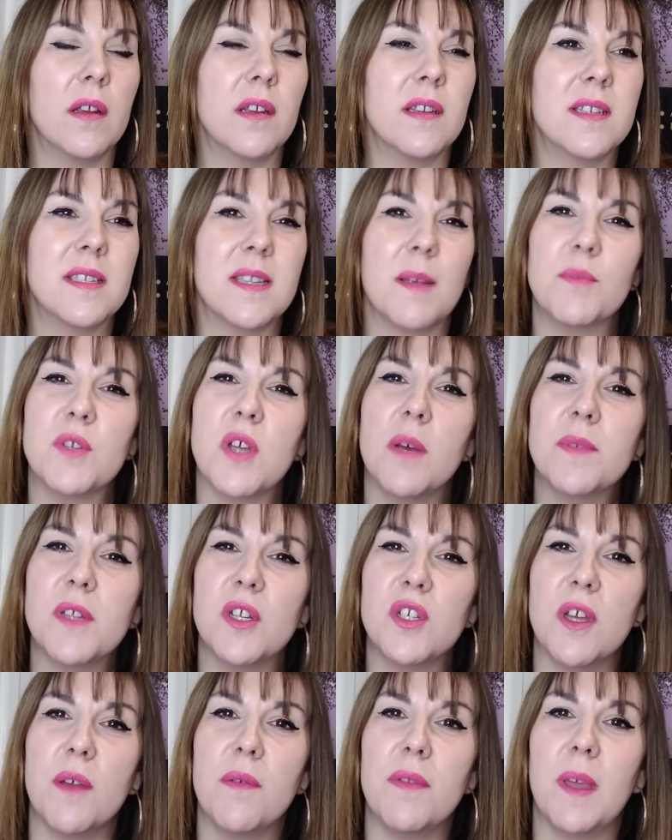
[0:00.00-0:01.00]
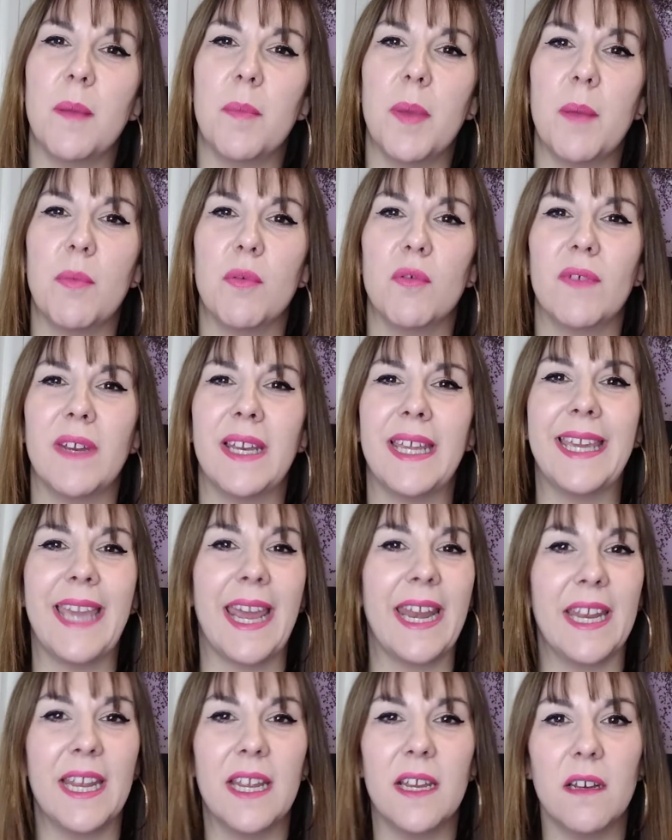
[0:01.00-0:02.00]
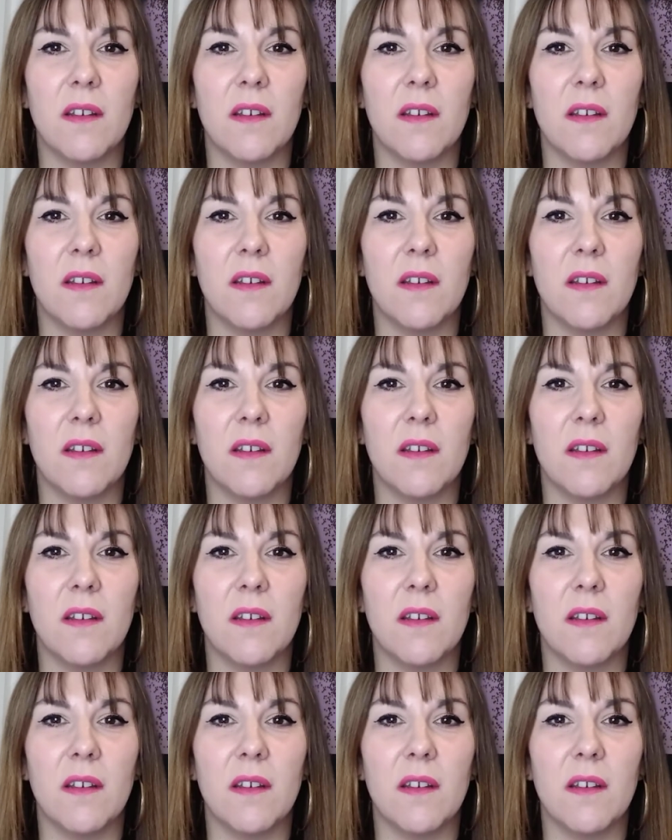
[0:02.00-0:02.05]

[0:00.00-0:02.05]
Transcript: sometimes I don't think people really get it.